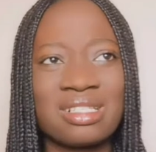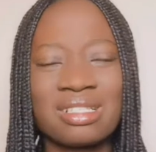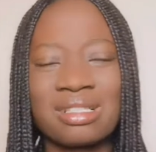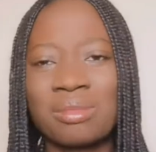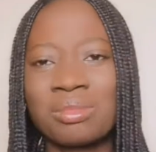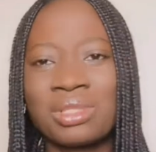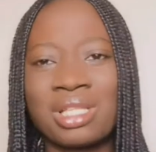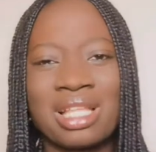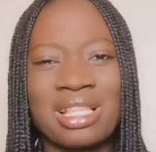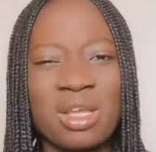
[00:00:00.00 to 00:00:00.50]

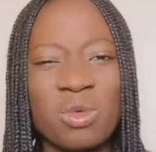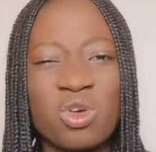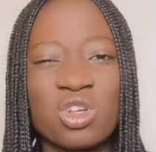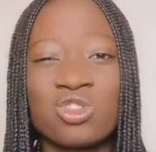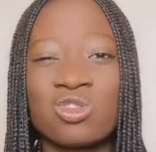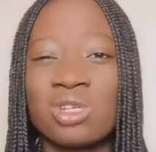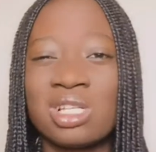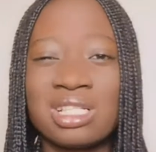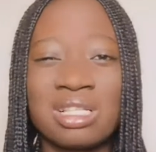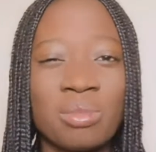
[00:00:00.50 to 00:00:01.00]
Something, I think it
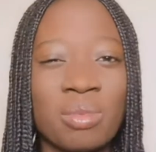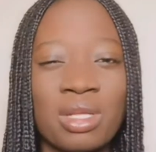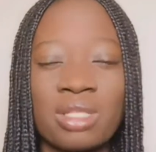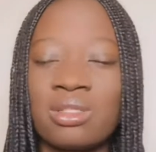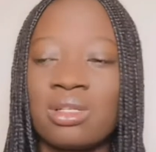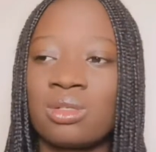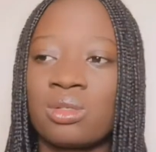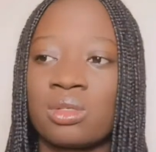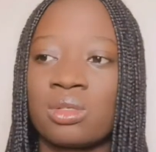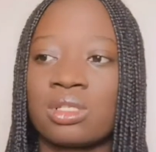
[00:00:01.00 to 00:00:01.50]
was 20
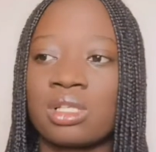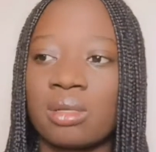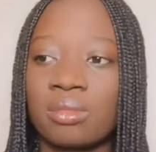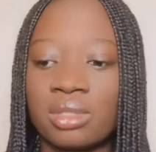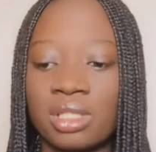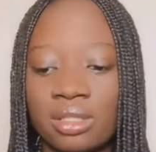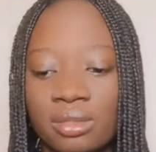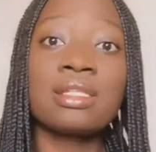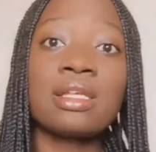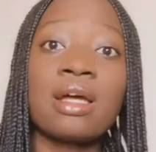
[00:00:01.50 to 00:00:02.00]
pesos or
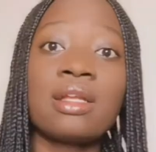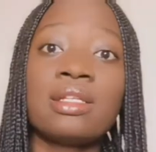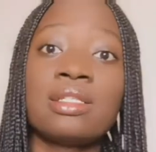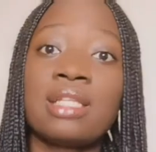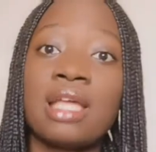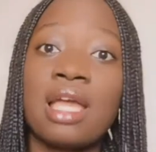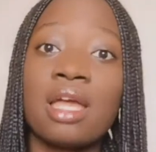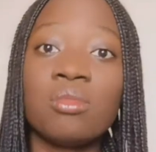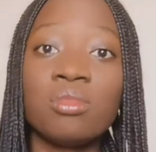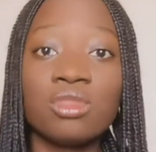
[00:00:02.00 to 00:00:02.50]
something. That's how
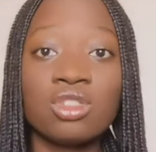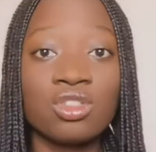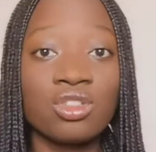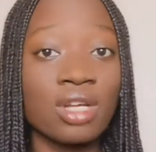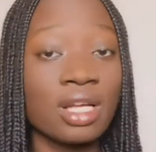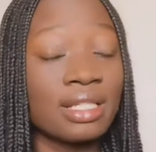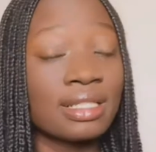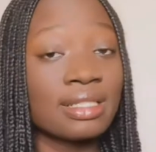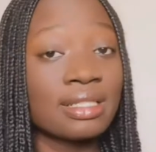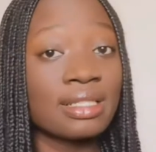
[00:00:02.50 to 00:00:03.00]
this
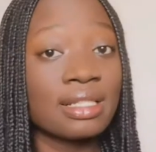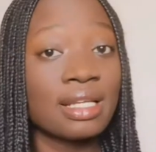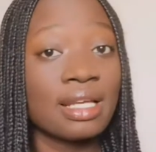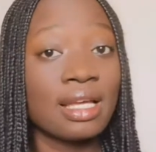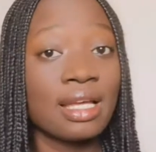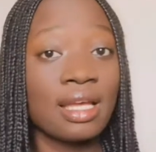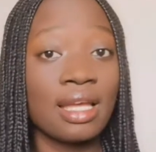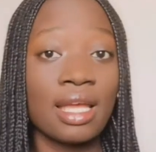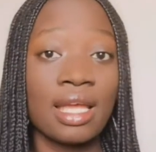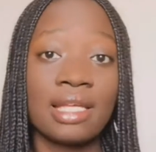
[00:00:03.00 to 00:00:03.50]
headmistress
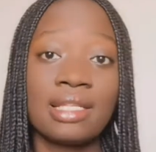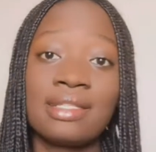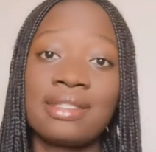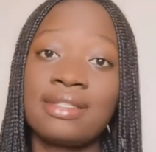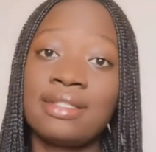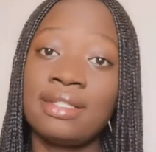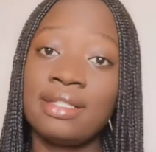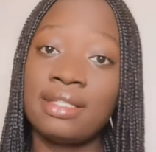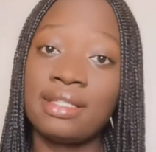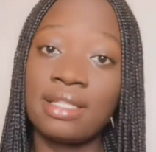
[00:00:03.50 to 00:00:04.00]

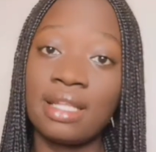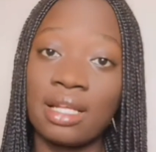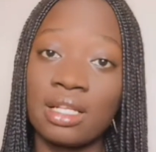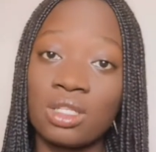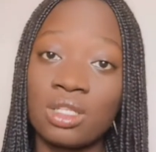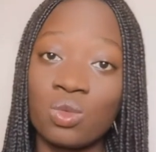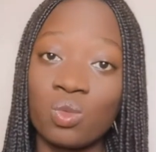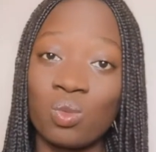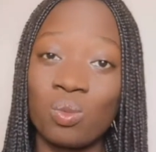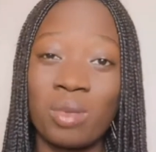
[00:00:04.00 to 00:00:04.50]
seized
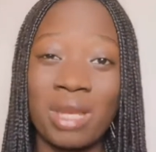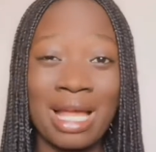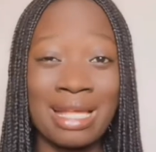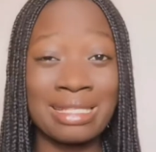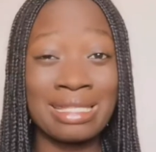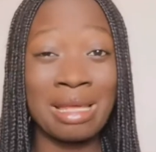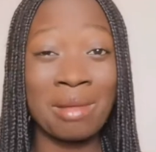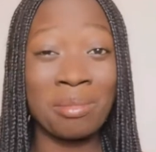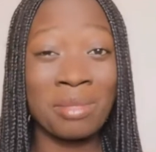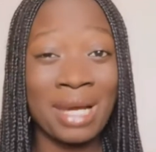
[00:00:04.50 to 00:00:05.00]
it,
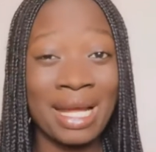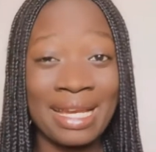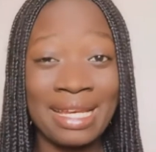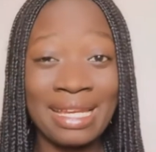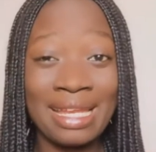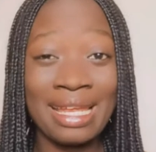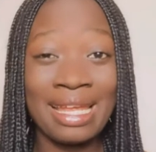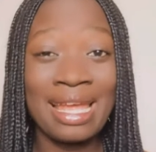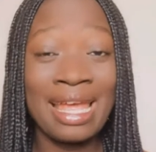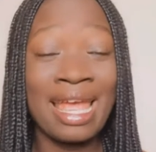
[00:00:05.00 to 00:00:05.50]
plus the
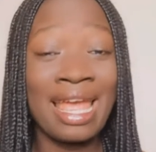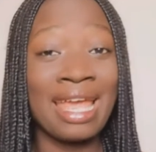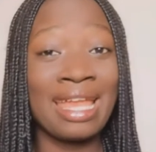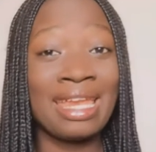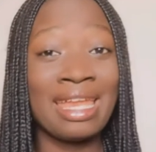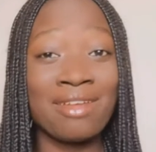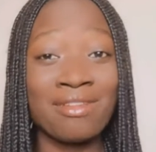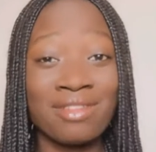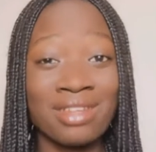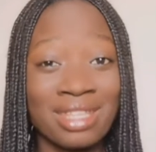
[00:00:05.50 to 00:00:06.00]
money
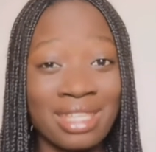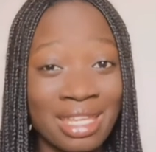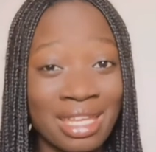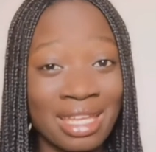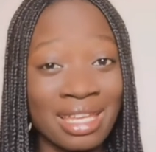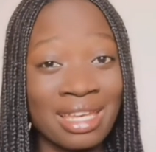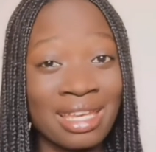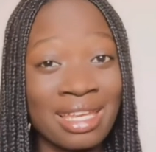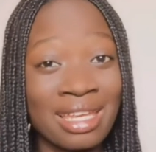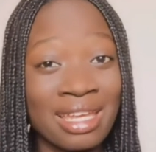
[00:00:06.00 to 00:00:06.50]
and
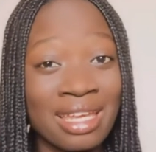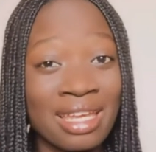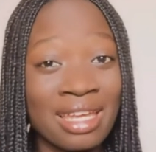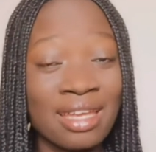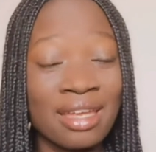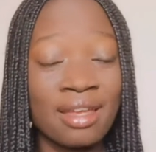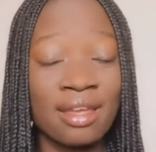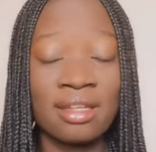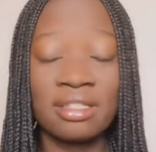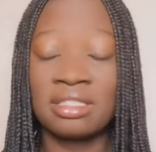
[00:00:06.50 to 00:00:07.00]
everything.
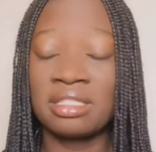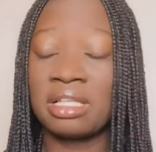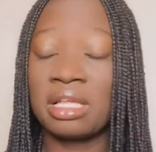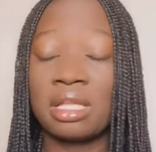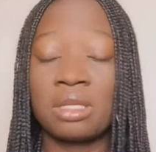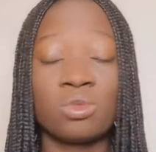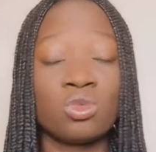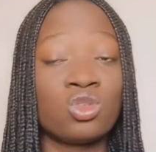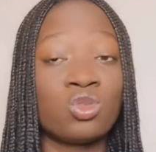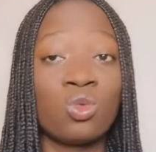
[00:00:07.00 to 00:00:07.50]
She
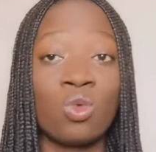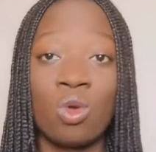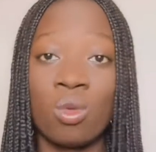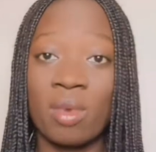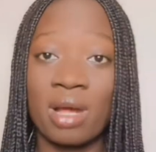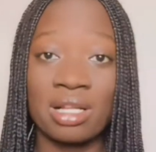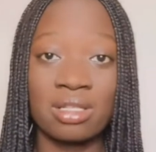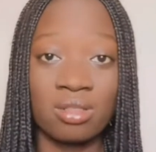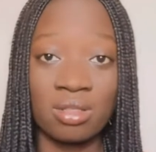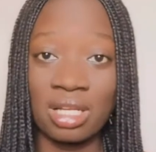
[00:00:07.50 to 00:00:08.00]
said we should go
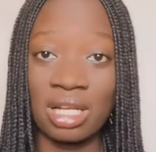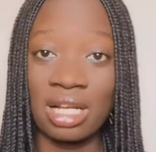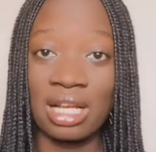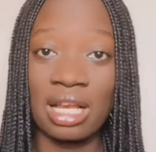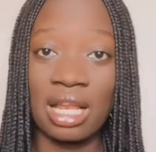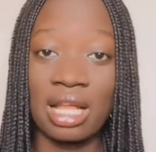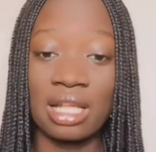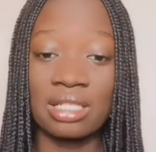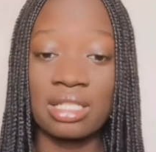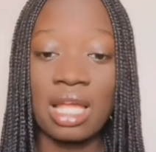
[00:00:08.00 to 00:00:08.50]
back to the
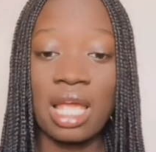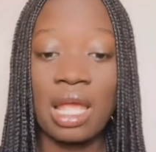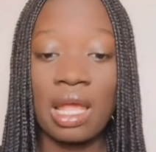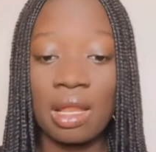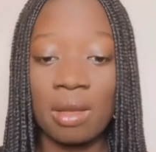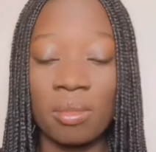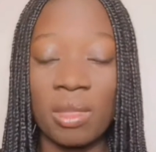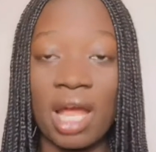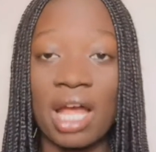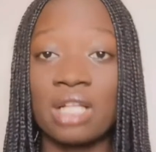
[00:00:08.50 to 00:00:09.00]
class. Hey,
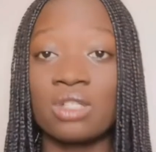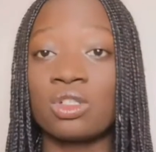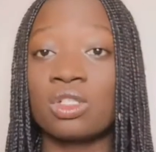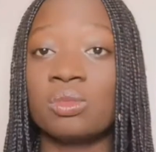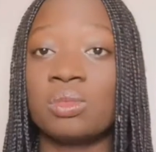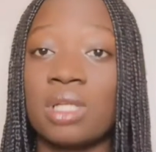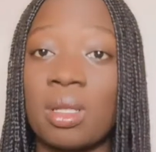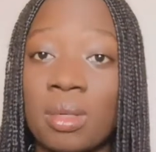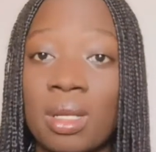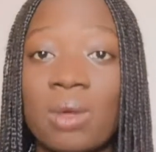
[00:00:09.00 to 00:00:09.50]
my heart was
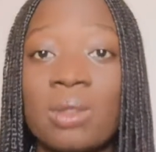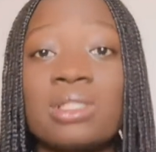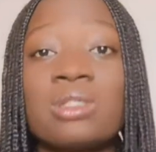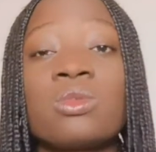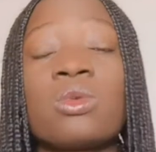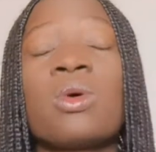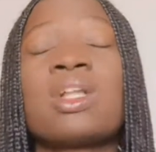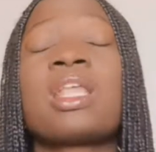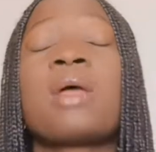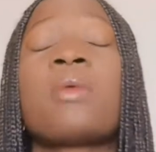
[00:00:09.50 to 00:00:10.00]
blown. Like,
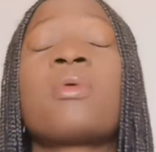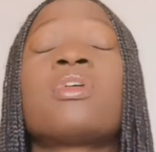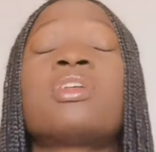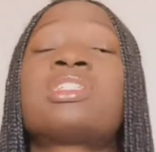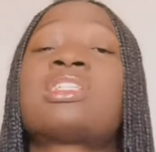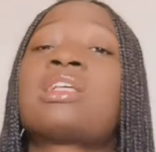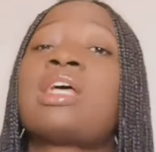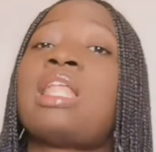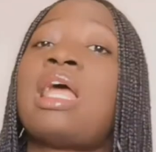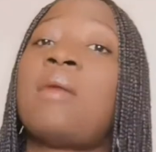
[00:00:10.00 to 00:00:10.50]
what are we going
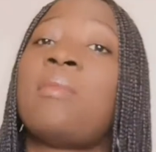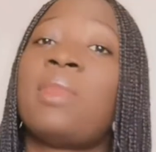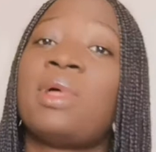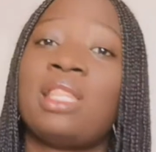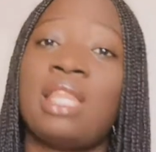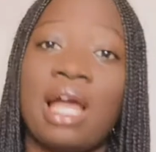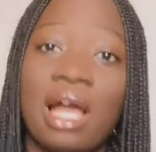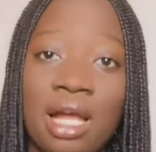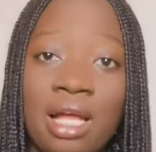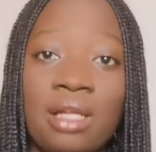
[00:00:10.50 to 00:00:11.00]
to tell our
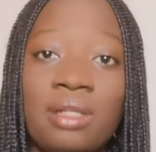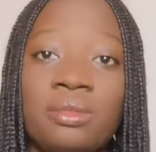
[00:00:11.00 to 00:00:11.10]
mother?